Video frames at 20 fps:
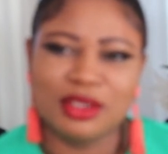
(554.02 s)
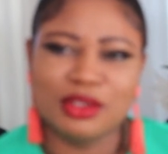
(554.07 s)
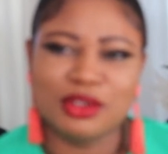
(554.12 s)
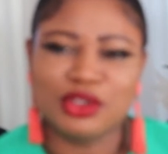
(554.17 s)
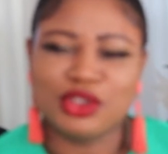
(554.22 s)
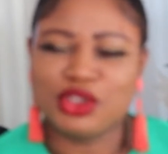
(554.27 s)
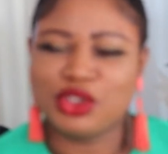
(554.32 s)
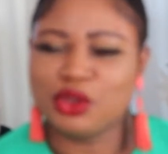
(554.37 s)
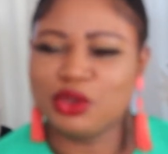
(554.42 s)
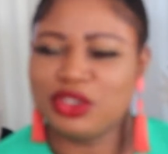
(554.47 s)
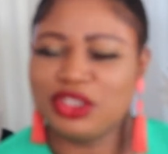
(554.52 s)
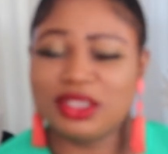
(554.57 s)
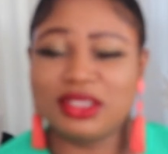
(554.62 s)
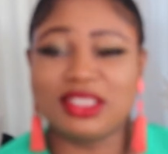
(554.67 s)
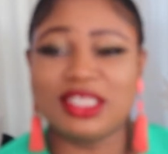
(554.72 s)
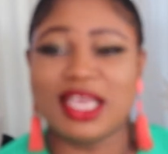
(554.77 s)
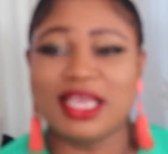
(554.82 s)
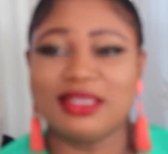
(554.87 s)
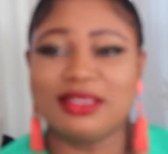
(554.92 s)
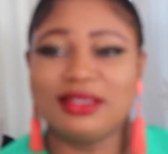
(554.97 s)
So she
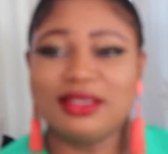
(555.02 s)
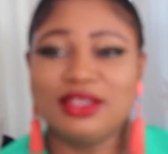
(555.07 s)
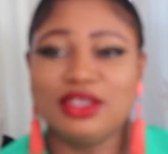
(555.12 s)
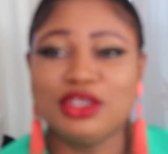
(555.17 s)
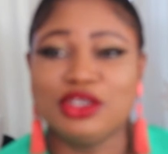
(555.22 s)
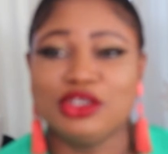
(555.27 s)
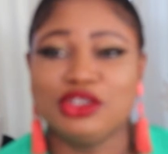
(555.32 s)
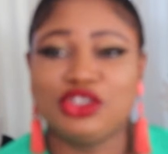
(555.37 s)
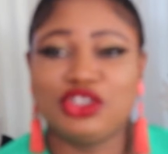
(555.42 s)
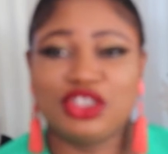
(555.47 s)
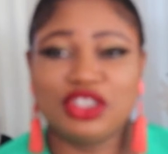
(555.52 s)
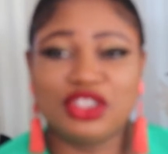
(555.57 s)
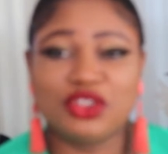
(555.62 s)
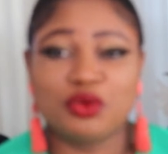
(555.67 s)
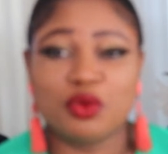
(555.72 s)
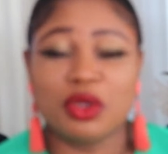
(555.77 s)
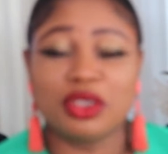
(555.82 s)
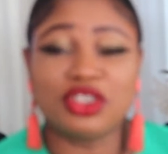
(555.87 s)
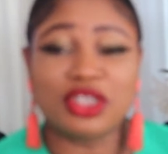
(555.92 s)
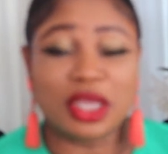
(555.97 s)
said she's
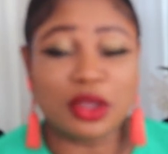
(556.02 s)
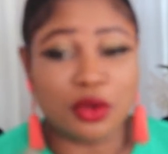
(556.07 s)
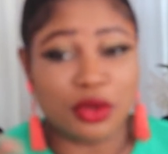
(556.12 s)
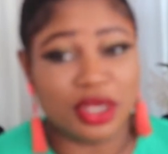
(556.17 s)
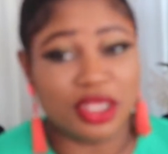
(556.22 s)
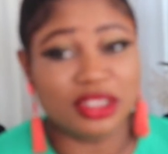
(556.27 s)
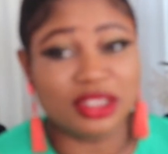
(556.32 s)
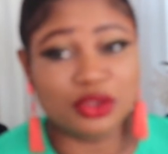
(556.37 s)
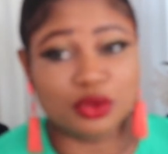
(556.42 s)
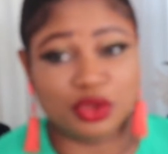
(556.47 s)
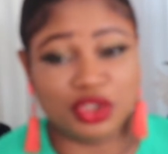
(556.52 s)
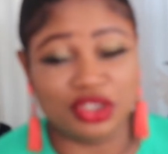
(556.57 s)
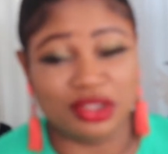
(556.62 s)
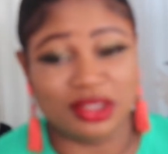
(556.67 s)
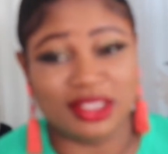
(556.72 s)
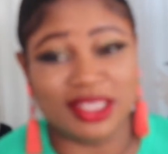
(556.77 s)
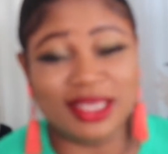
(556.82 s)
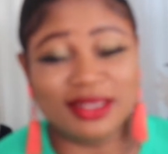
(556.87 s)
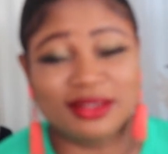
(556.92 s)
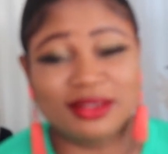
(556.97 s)
the one, she, according to she
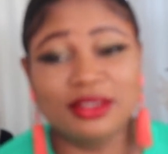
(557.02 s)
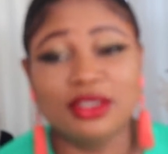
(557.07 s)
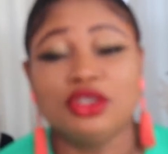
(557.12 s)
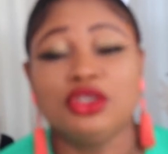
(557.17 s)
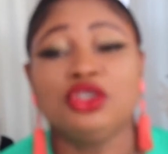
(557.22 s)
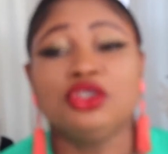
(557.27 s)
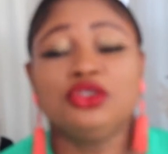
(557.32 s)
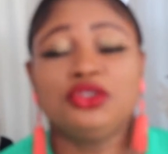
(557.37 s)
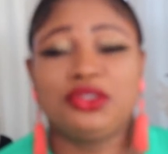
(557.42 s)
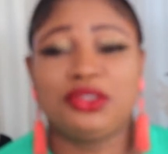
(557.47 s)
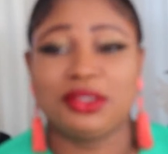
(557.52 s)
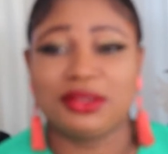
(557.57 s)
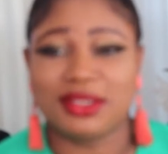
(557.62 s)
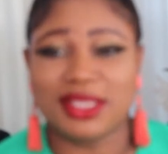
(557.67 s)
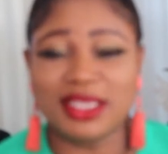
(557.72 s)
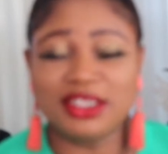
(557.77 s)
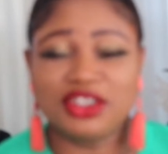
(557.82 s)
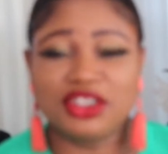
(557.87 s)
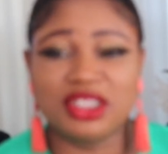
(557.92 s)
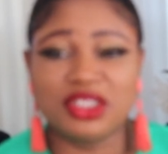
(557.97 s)
said she
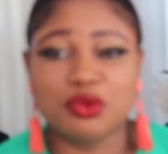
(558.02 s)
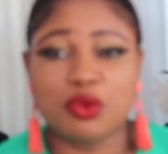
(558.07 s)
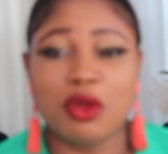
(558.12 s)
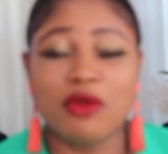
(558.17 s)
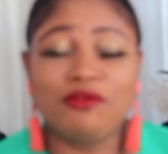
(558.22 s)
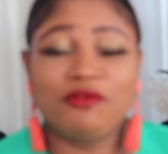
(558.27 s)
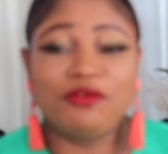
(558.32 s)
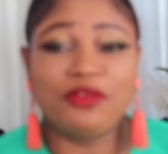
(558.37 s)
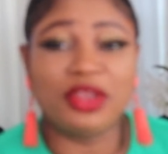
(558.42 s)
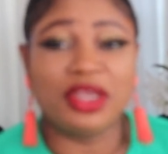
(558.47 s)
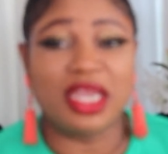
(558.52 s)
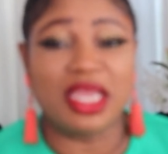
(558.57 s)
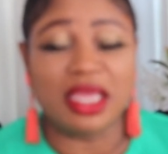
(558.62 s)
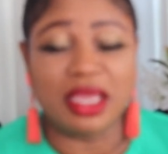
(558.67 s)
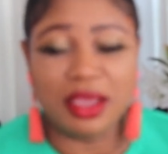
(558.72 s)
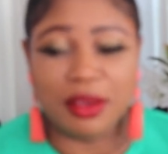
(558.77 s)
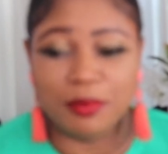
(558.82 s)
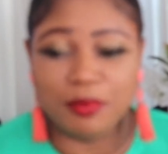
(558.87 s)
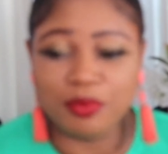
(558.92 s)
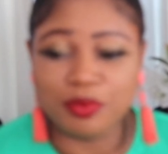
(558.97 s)
said she's the one feeding
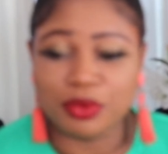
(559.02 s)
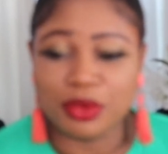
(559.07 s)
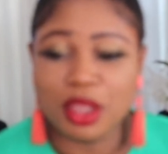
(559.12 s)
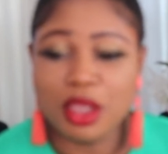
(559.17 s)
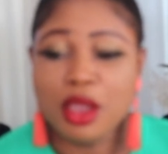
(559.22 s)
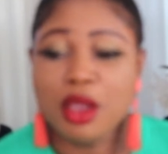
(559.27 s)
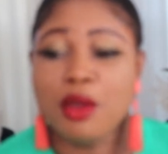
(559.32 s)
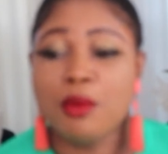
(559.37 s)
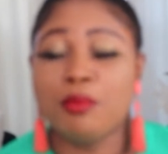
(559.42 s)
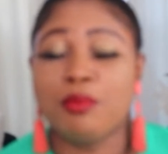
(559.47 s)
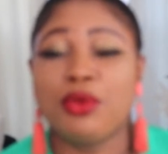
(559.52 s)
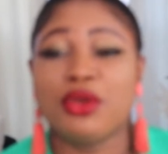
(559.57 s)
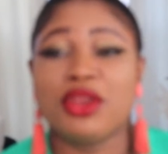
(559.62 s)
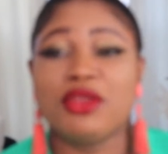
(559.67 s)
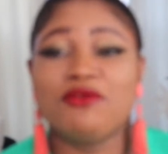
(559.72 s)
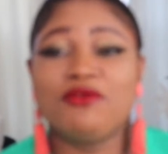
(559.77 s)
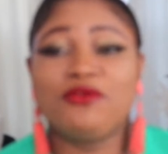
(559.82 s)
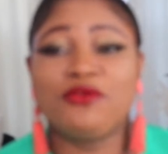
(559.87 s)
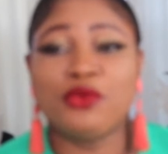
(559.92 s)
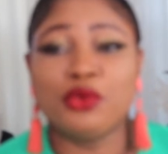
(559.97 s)
him,
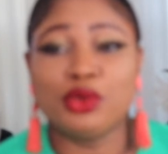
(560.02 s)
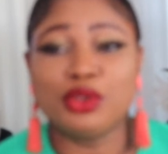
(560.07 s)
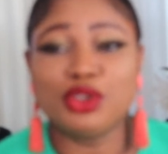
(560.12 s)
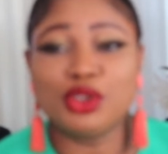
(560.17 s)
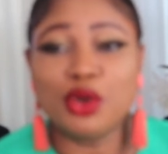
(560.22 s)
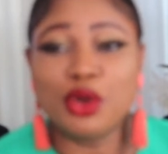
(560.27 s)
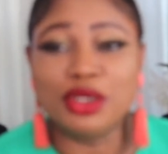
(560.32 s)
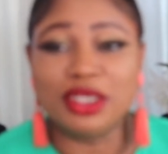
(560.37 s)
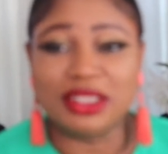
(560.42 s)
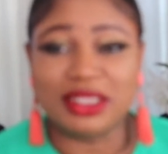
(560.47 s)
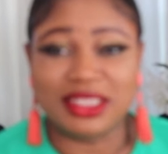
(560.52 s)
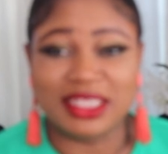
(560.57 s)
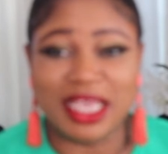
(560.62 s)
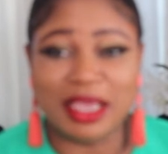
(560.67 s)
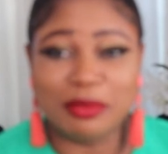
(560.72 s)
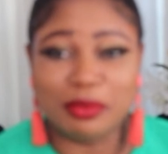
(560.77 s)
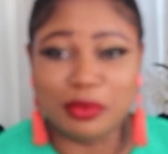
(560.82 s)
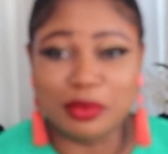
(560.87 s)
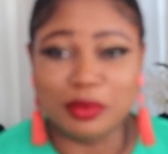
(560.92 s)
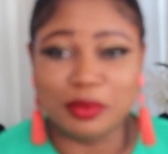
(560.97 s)
putting food on the
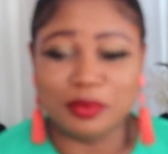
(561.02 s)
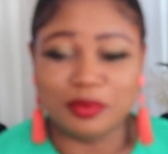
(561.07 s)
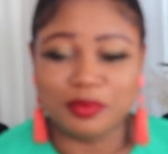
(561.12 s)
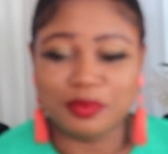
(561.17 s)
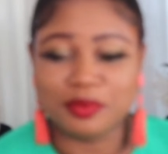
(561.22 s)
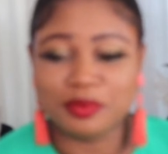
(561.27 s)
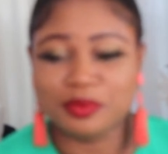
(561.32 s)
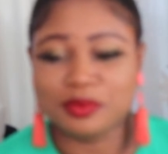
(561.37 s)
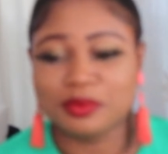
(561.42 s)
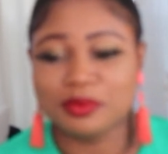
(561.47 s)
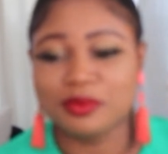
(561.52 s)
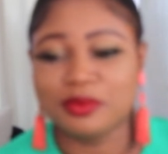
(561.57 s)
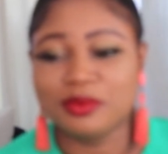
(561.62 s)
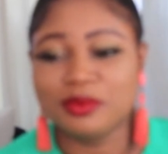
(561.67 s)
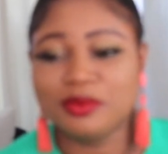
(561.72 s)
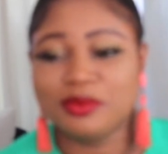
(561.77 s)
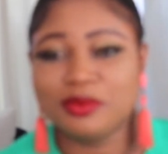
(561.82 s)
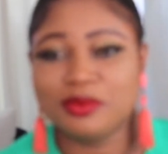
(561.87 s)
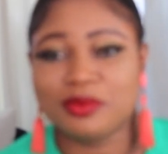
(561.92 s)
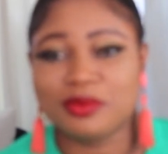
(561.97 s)
table
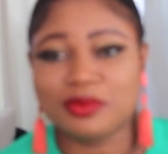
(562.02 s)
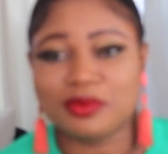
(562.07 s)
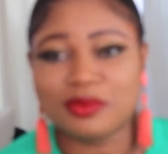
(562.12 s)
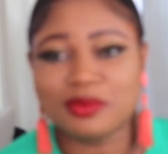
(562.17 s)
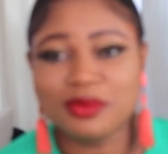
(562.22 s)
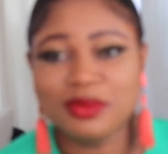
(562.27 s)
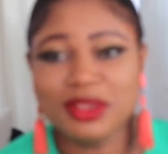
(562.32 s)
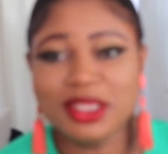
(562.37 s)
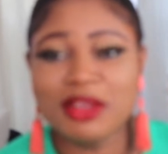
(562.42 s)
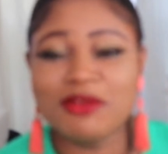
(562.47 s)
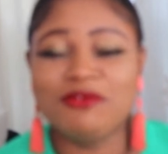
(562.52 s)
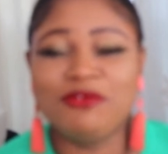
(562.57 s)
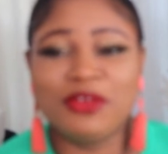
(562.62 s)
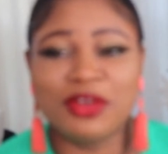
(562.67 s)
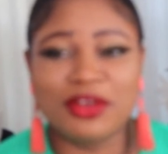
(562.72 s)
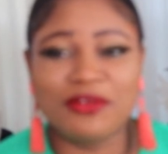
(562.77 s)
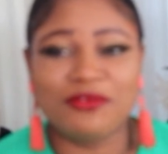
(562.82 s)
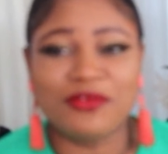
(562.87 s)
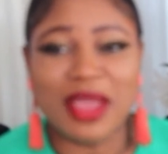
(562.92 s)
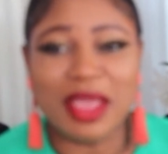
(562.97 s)

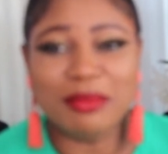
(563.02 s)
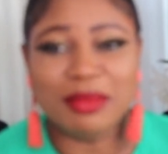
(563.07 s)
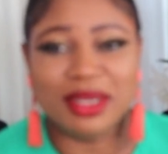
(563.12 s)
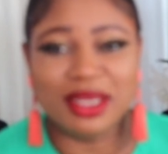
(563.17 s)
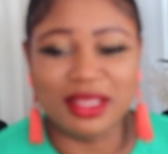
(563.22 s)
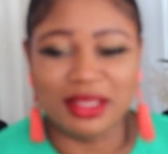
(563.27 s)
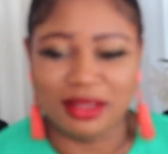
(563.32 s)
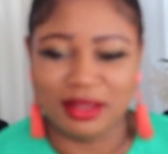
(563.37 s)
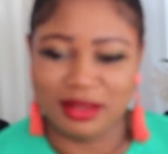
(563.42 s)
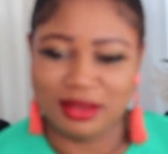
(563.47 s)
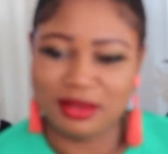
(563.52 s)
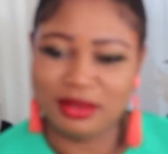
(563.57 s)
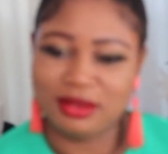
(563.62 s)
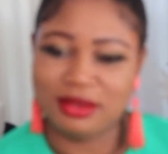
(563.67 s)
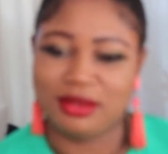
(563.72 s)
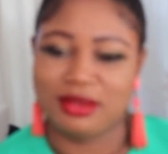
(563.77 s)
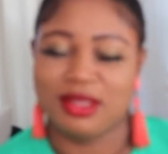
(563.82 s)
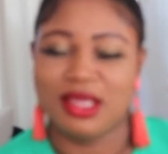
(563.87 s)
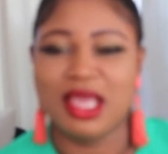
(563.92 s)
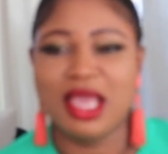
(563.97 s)
for the family.
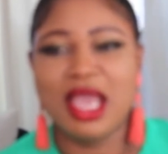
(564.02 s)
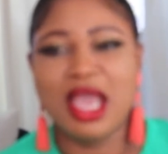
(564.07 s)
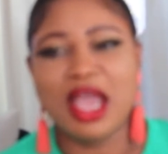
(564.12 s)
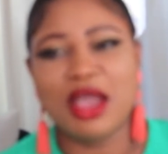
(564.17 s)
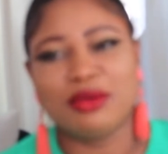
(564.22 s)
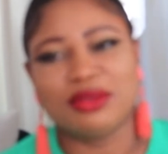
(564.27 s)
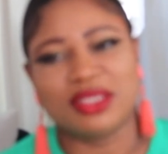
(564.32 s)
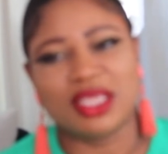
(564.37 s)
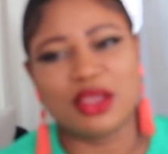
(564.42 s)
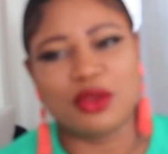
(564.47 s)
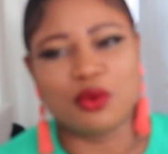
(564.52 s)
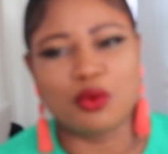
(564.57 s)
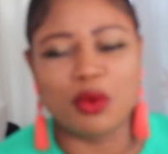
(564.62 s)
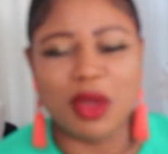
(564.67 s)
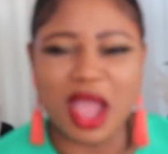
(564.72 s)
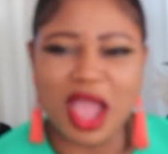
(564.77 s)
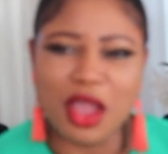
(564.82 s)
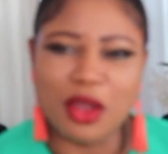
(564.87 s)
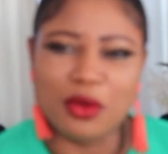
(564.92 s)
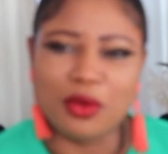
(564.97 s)
I was like,
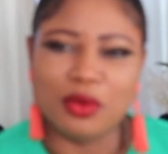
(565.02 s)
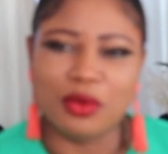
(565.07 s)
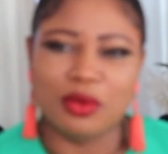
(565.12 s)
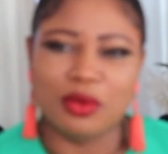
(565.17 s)
wow.